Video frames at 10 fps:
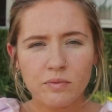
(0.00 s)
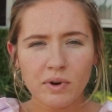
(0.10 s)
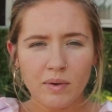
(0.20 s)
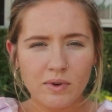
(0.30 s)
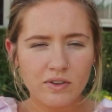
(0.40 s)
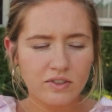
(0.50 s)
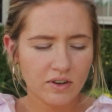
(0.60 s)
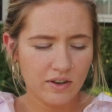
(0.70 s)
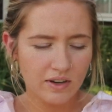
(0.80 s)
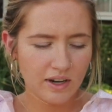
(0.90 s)
the primer goes
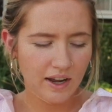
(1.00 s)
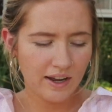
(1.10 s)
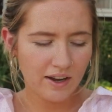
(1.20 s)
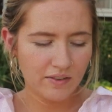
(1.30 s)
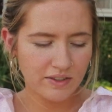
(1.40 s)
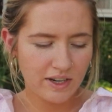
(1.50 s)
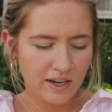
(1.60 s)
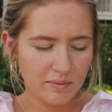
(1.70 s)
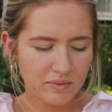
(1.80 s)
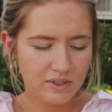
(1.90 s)
on, I
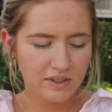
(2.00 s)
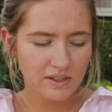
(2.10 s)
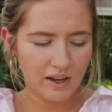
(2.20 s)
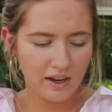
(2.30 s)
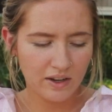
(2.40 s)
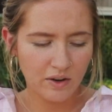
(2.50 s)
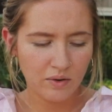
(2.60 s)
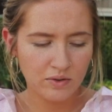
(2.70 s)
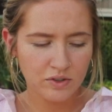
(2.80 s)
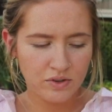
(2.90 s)
oftentimes
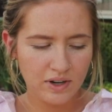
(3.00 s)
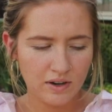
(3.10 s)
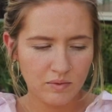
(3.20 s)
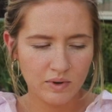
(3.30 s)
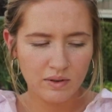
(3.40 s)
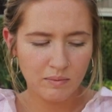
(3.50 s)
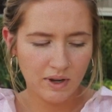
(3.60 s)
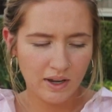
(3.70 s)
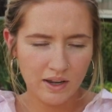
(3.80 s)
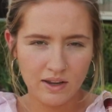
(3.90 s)
go straight in with
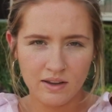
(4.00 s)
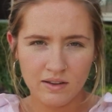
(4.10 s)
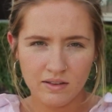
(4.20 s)
my